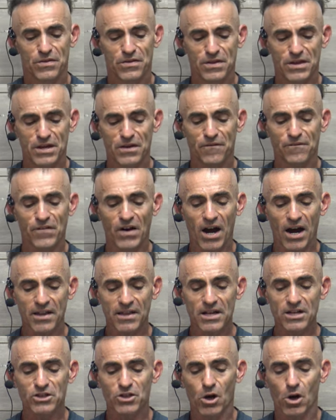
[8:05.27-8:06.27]
The
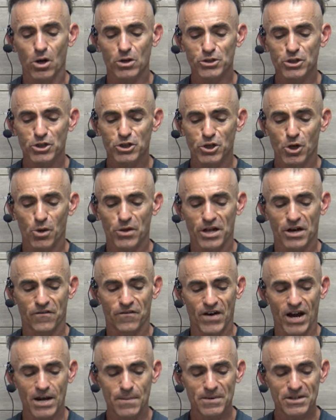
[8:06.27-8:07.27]
findings also show that a
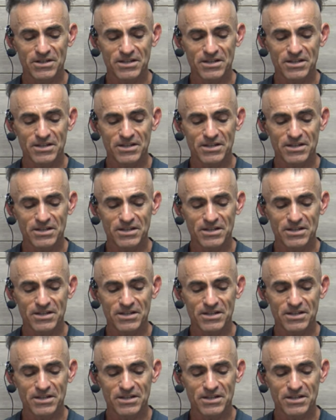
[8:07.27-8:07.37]
vitamin